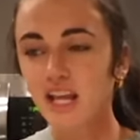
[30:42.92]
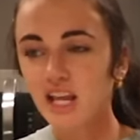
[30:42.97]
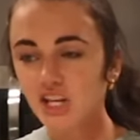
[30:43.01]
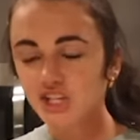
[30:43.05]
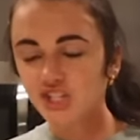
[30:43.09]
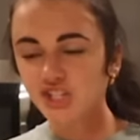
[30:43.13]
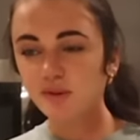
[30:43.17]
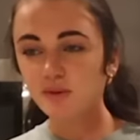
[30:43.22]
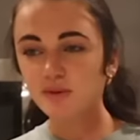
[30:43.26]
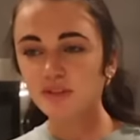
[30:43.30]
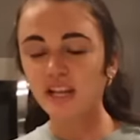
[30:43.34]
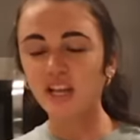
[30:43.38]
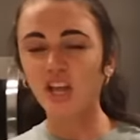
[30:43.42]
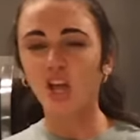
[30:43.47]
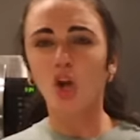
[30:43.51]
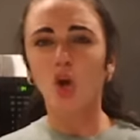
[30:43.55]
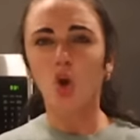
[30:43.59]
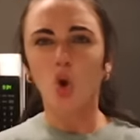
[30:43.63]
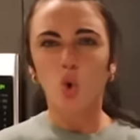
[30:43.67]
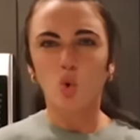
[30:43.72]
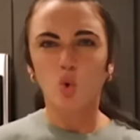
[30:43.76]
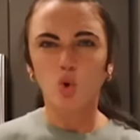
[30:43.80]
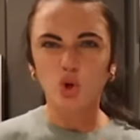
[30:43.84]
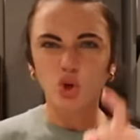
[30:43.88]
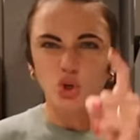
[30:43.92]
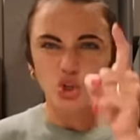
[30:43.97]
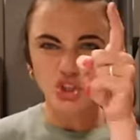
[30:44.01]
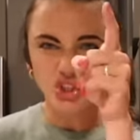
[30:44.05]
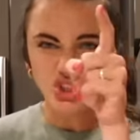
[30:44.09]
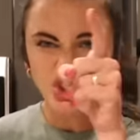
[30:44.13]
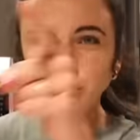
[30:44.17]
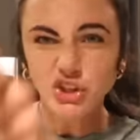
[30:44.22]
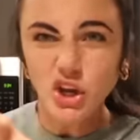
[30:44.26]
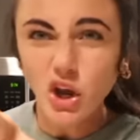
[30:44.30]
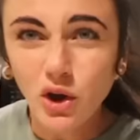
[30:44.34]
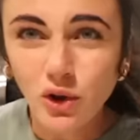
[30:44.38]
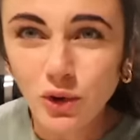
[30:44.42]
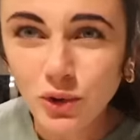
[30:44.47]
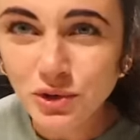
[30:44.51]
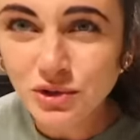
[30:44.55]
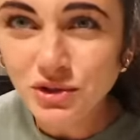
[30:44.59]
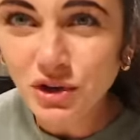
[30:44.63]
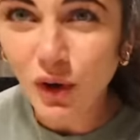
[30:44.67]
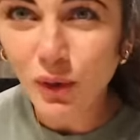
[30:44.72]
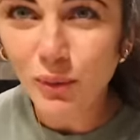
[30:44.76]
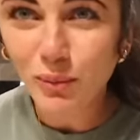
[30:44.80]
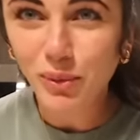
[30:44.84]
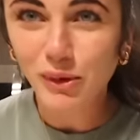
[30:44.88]
And she was like, well, you
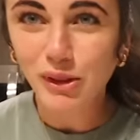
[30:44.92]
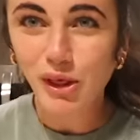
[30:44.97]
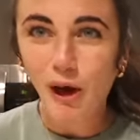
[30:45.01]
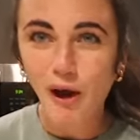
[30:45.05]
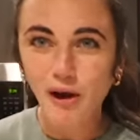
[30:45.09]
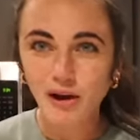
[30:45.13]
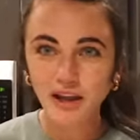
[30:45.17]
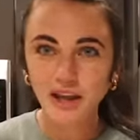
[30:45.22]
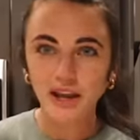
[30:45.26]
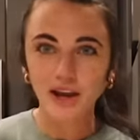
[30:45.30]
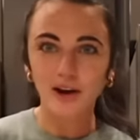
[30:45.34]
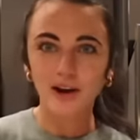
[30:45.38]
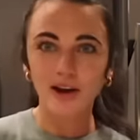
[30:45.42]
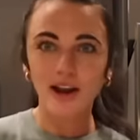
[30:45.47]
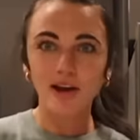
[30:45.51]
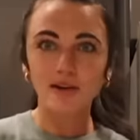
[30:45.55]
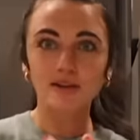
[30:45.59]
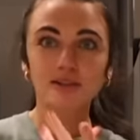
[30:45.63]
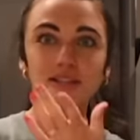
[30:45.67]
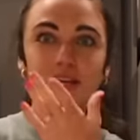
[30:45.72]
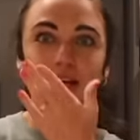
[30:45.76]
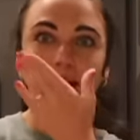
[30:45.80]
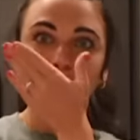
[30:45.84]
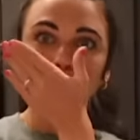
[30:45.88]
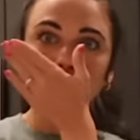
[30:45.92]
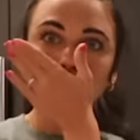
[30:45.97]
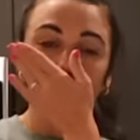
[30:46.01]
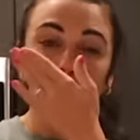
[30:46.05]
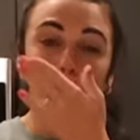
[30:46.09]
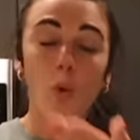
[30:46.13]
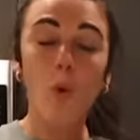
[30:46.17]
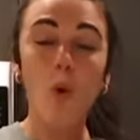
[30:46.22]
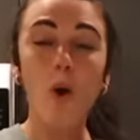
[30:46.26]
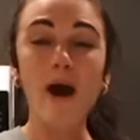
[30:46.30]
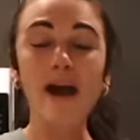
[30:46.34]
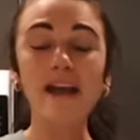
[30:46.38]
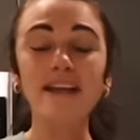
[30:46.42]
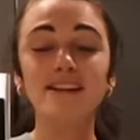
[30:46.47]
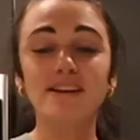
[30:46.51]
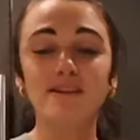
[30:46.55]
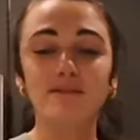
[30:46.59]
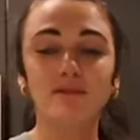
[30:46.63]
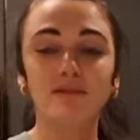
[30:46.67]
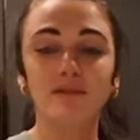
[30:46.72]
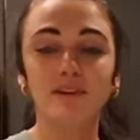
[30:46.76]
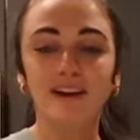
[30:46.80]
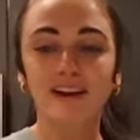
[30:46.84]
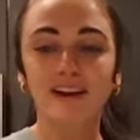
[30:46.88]
don't belong here. And I was like, what? And